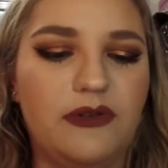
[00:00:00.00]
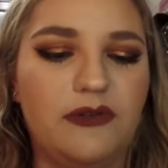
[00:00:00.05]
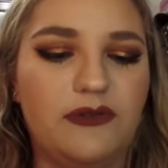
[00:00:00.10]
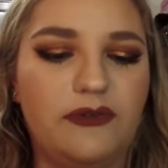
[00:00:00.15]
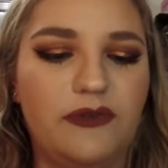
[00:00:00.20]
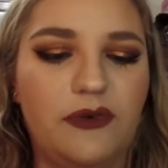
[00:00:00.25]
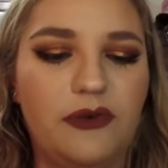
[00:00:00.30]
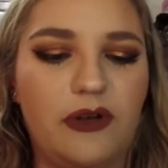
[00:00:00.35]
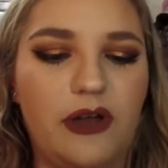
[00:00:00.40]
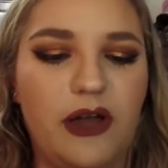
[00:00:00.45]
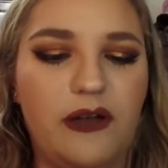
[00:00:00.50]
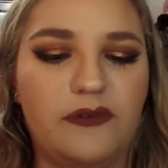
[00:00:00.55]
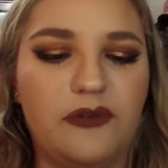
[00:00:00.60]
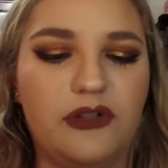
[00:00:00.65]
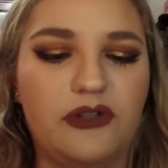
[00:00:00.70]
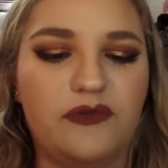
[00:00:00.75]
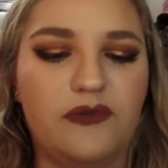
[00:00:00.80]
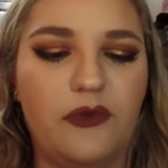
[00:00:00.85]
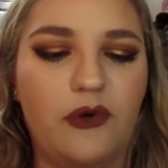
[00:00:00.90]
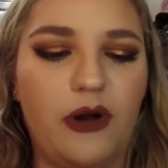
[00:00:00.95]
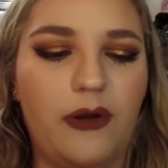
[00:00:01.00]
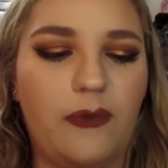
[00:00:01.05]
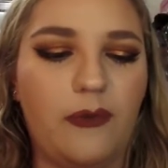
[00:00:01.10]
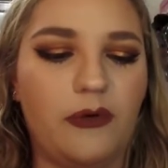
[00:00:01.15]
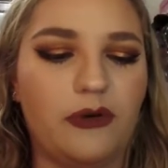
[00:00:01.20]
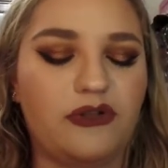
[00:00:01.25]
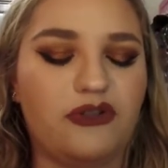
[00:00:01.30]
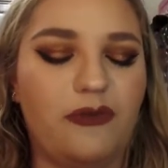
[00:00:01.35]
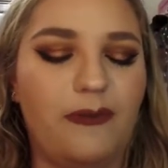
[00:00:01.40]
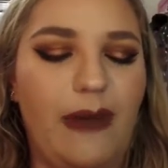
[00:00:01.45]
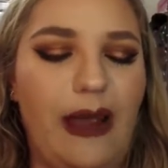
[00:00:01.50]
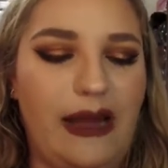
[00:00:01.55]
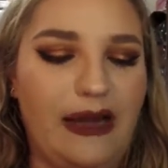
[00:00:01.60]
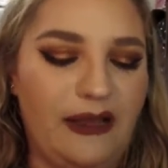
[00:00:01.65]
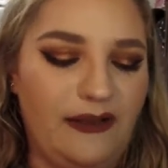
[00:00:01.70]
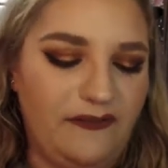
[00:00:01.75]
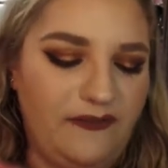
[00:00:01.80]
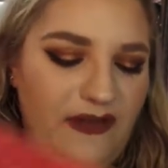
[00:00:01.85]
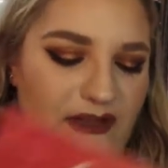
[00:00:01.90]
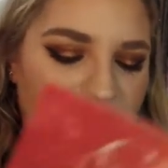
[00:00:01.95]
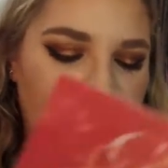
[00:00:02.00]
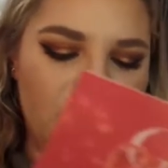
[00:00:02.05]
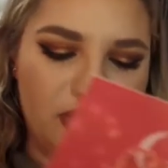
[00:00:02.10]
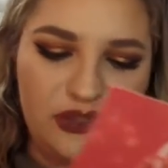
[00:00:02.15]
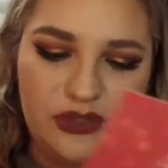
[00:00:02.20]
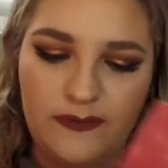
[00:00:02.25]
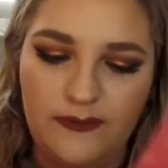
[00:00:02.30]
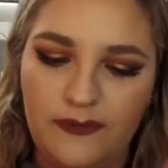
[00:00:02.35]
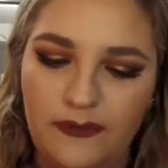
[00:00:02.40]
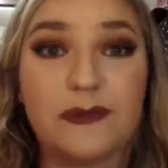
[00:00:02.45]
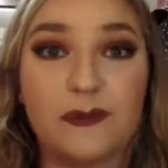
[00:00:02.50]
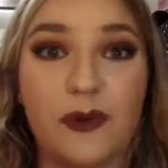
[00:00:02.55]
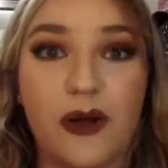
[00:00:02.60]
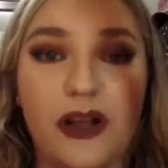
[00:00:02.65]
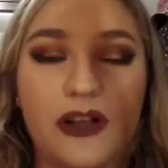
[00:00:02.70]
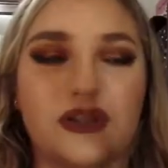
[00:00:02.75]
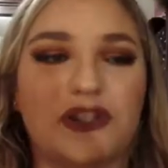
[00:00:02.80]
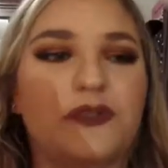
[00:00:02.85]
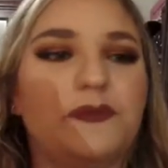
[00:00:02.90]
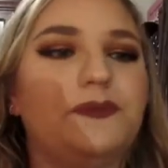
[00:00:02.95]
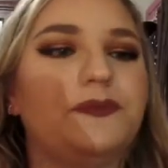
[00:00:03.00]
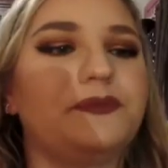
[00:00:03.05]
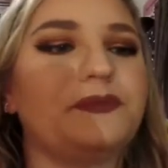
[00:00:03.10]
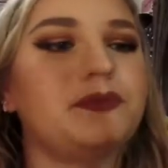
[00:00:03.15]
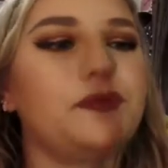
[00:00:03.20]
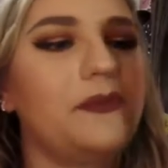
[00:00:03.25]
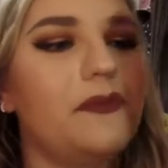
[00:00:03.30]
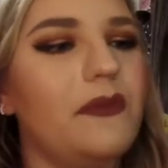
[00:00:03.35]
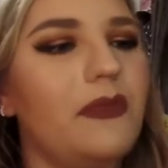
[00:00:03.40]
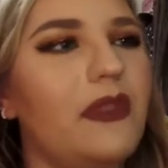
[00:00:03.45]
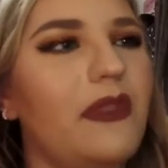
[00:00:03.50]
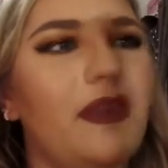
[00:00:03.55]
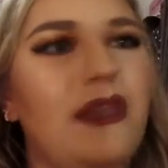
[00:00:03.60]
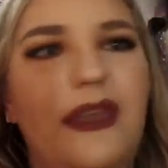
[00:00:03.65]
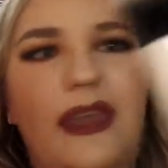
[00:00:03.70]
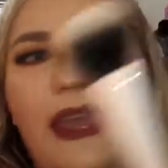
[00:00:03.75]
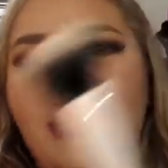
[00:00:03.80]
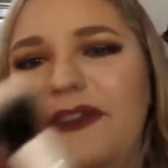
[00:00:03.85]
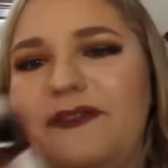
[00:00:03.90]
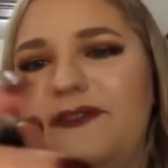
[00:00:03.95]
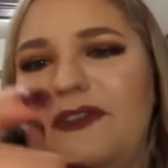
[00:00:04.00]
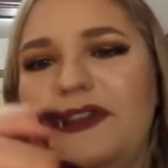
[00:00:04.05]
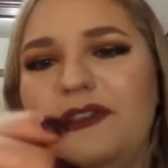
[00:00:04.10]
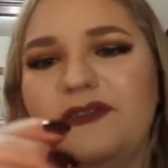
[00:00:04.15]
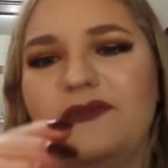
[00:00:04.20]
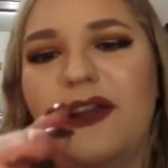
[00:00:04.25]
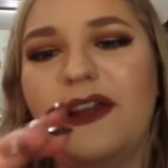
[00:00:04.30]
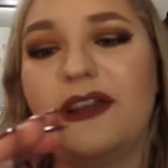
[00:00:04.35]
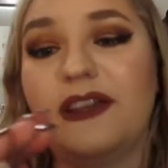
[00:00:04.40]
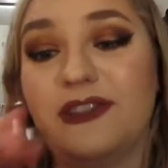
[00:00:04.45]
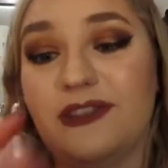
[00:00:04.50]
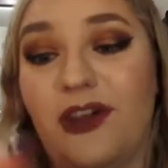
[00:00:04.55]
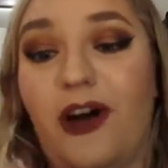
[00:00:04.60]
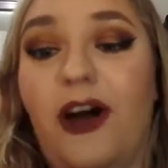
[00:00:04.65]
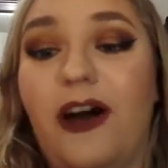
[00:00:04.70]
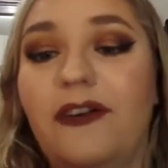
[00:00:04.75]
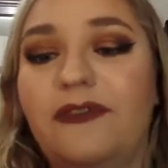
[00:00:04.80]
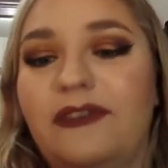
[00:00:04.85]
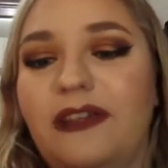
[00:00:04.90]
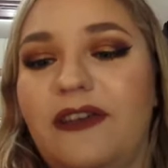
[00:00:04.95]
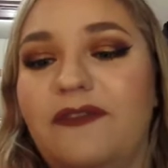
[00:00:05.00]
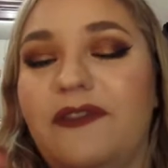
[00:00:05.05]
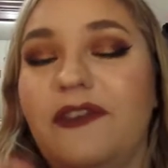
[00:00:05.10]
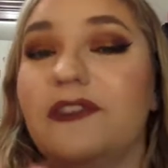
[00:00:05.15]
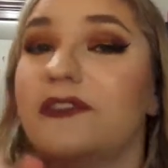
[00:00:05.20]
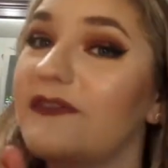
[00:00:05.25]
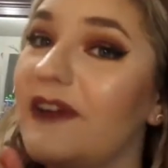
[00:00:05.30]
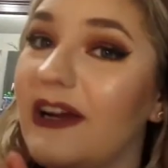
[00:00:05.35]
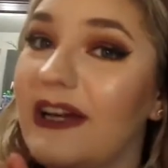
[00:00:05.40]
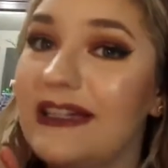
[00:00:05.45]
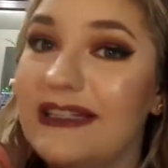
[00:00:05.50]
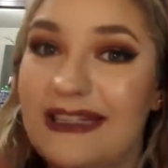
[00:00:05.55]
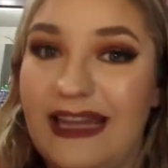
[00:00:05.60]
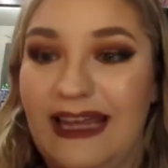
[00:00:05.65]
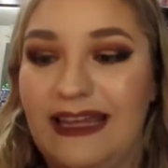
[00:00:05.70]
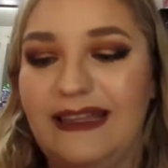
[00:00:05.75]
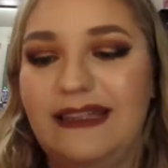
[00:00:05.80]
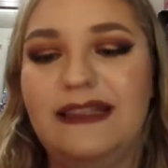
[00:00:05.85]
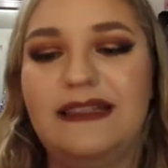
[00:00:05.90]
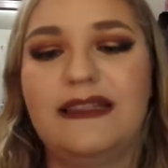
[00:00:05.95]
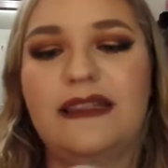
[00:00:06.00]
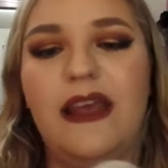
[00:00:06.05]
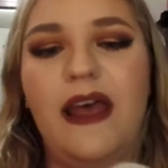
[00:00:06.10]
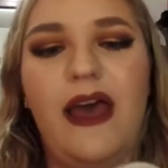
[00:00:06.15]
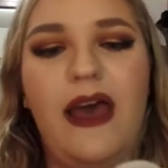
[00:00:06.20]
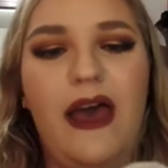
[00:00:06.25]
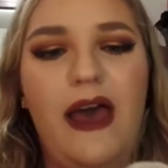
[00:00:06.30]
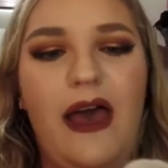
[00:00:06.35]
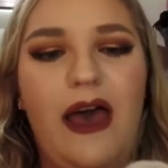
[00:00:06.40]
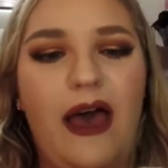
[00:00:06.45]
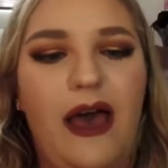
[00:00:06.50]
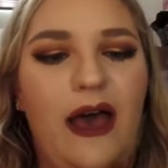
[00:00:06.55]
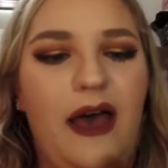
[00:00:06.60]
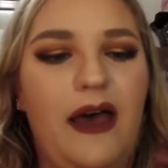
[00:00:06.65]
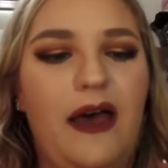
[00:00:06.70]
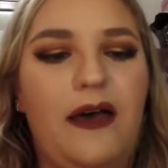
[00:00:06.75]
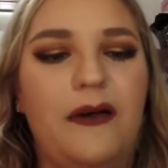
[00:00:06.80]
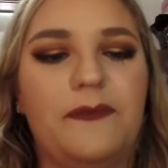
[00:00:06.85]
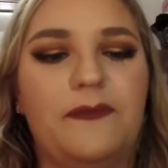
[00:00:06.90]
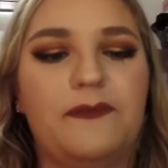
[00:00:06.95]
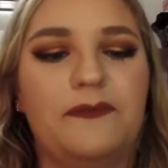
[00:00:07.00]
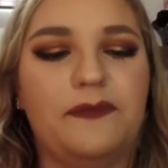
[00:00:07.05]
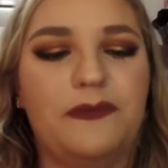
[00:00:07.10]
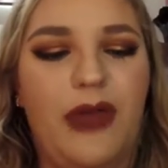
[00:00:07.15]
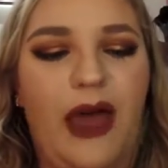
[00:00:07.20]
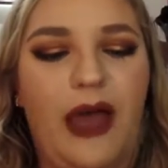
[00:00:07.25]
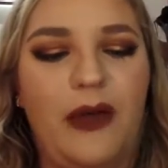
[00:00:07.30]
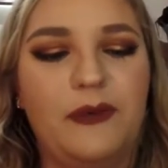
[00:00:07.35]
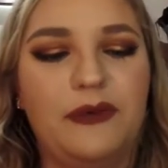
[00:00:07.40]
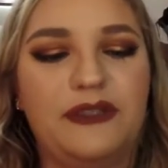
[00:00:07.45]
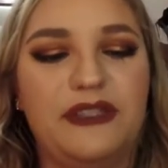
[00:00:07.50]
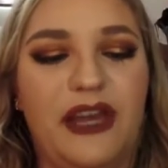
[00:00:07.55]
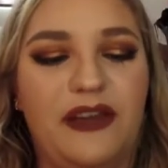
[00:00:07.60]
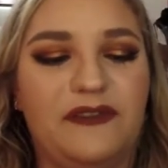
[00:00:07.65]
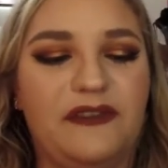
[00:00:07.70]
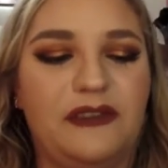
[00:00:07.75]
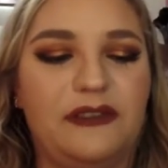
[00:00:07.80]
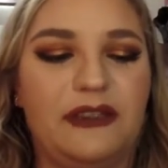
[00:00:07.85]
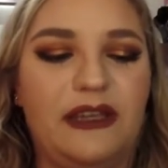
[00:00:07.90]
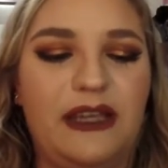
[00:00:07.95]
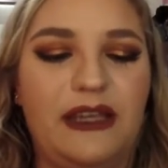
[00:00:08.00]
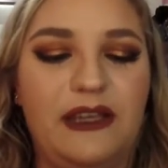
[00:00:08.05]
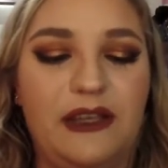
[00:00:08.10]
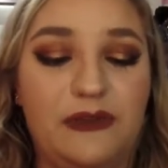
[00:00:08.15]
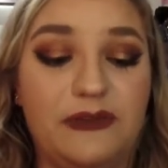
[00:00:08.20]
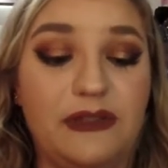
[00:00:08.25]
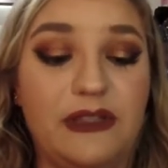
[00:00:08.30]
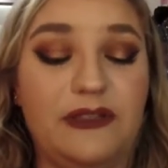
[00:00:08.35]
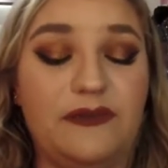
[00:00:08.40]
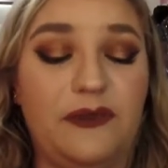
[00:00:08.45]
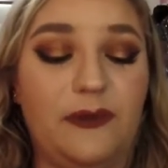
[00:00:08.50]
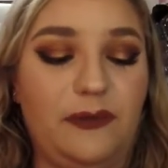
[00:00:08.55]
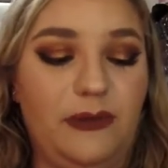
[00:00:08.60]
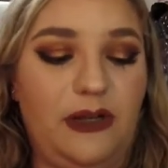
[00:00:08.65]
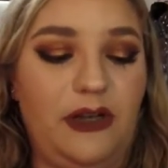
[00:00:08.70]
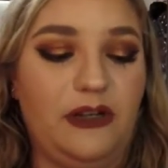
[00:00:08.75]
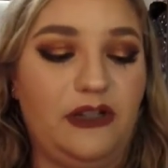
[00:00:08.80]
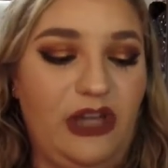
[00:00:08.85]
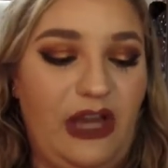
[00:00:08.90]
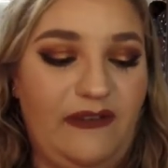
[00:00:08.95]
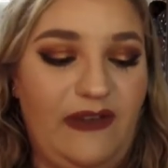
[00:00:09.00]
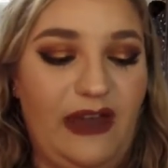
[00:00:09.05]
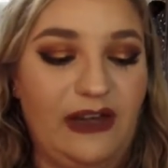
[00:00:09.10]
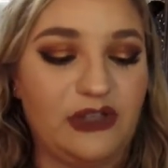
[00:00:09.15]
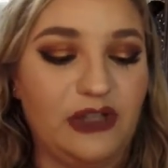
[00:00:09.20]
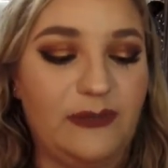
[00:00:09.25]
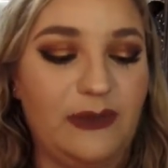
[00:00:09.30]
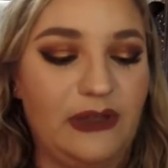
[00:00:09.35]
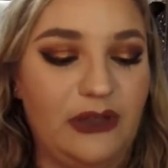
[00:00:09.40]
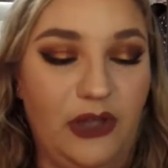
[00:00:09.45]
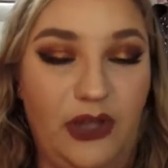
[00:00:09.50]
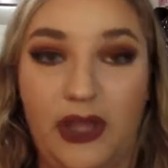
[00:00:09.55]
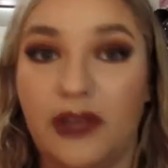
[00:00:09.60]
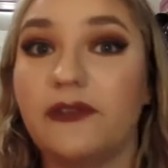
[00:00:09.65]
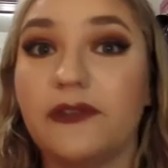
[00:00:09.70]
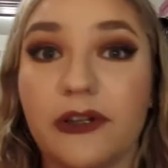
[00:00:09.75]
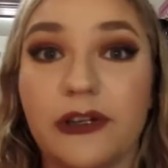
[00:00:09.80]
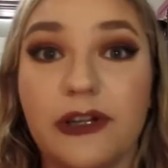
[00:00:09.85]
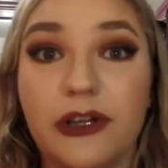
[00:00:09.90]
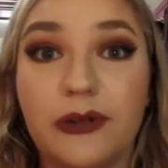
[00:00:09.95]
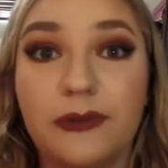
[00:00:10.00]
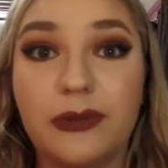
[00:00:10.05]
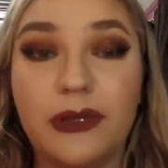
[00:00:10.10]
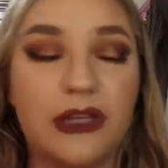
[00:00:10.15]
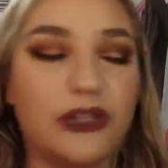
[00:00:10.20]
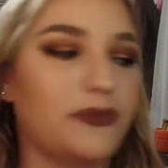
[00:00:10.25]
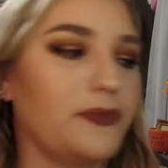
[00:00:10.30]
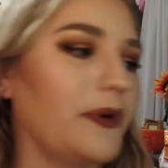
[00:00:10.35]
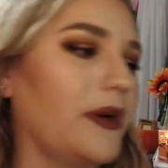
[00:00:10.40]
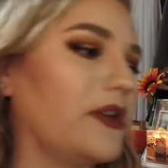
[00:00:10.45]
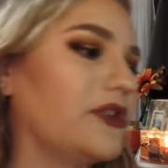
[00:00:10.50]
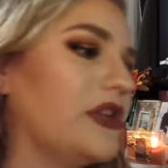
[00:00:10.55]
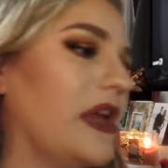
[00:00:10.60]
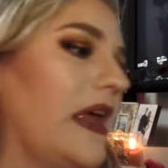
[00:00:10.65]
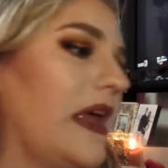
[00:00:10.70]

to full coverage for a more dramatic finish. Brush. It feels very soft. It feels very dense. I would definitely use this for blush. I've actually been looking for a new blush brush,